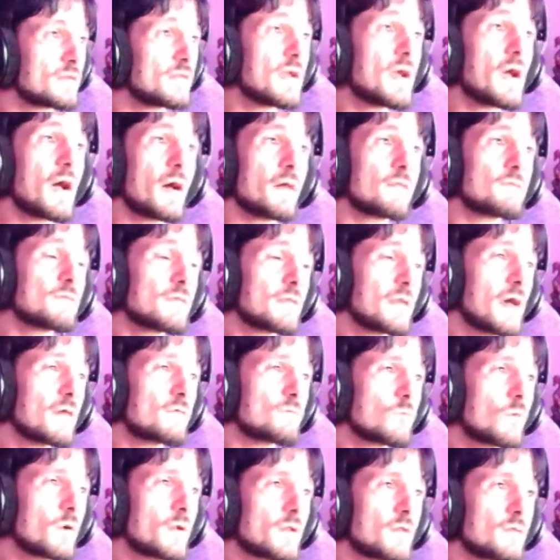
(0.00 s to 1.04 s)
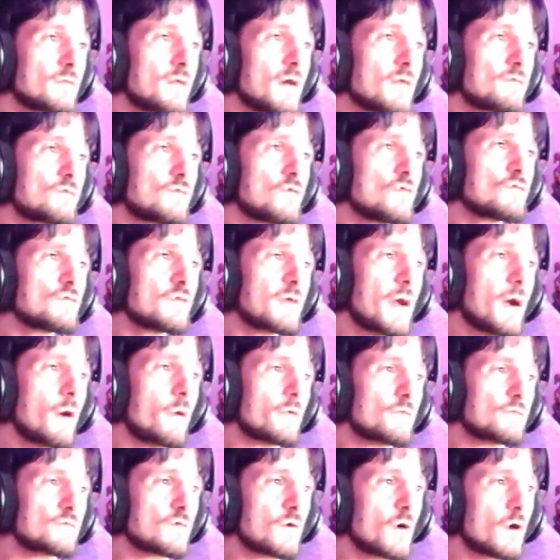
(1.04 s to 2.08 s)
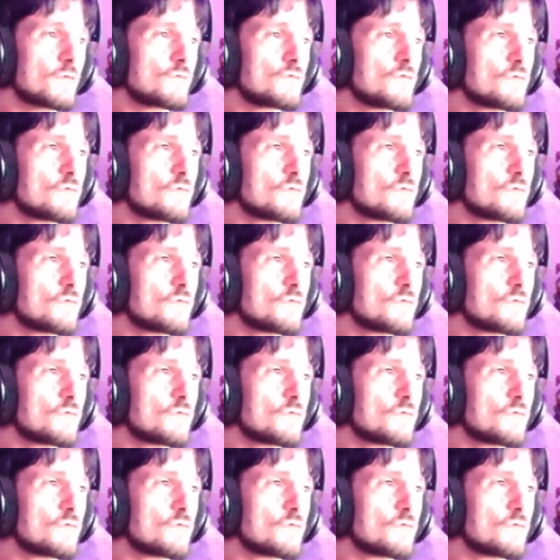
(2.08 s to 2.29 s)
Yeah, and see, that's usually how it starts.